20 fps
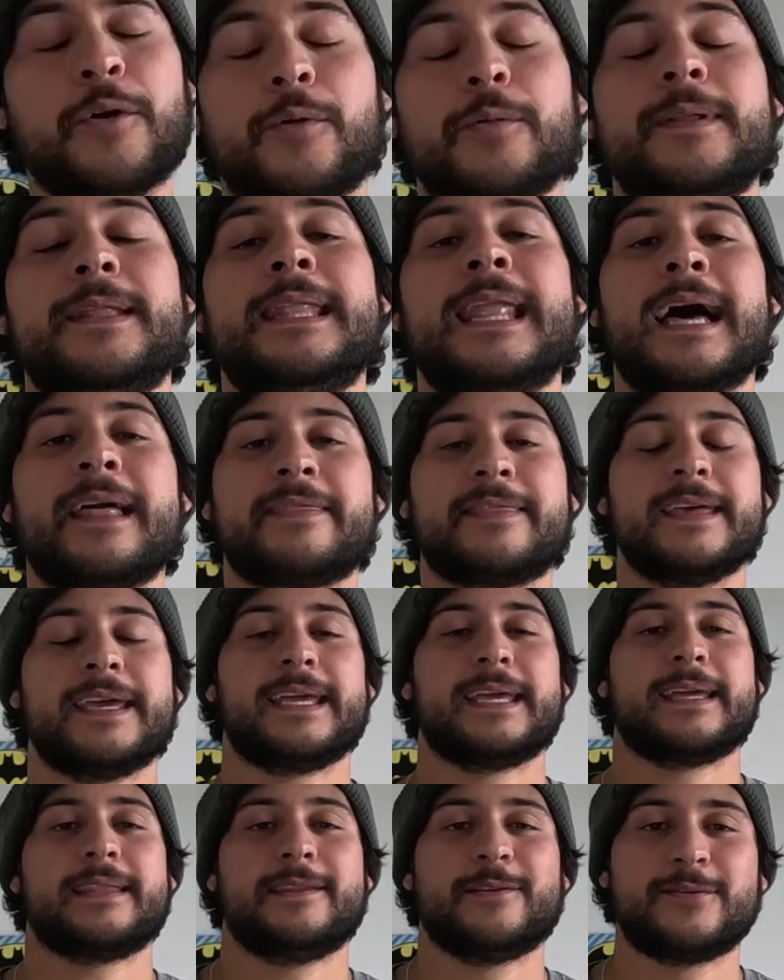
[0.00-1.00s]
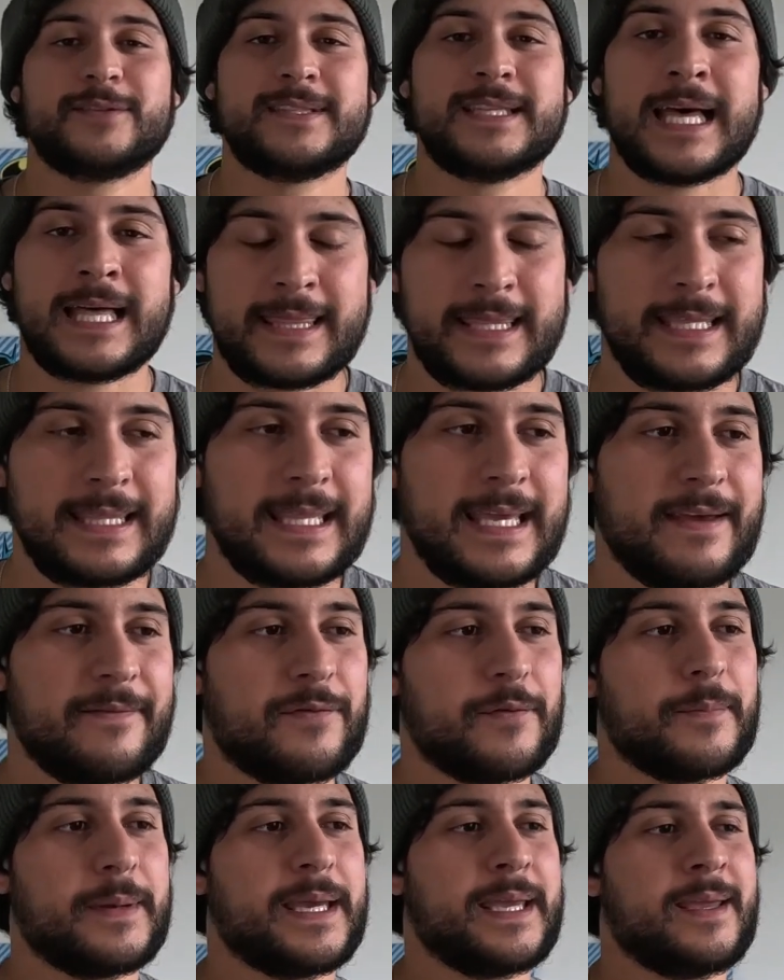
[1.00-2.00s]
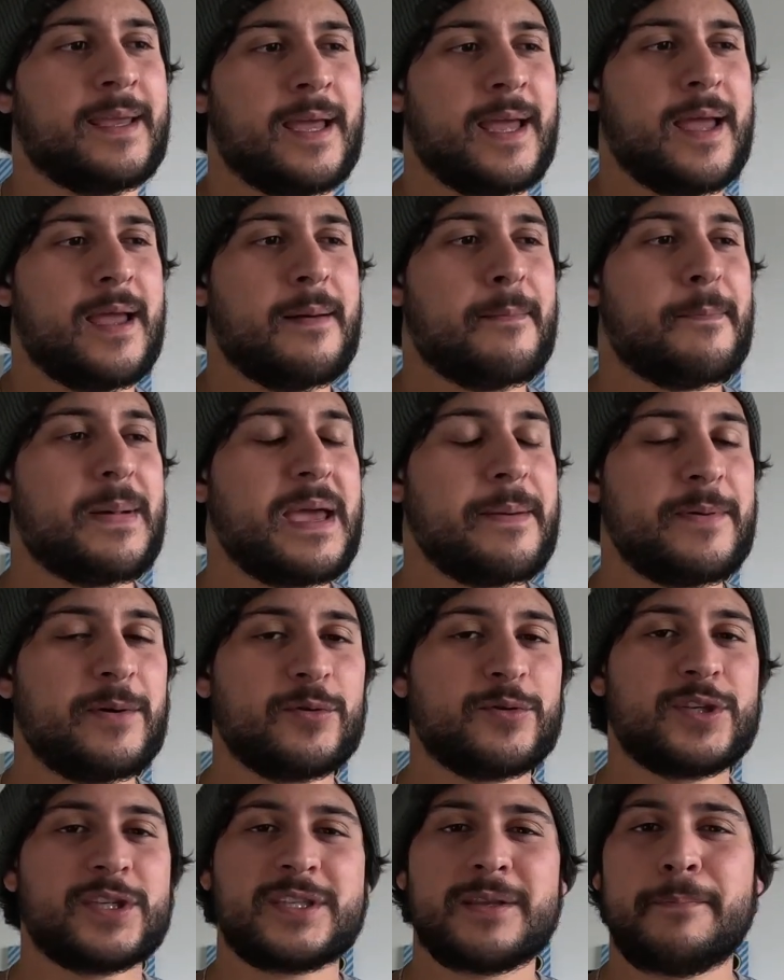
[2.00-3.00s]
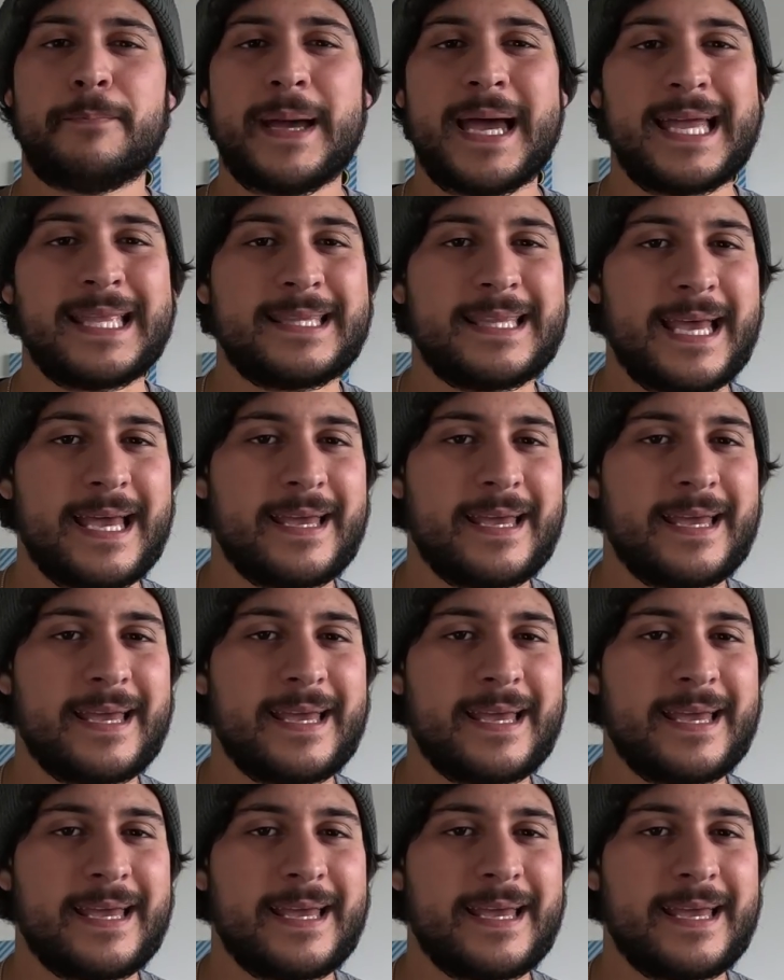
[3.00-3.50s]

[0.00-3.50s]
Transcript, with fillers: all, nothing. There was nothing there for me. Maybe it was just a bad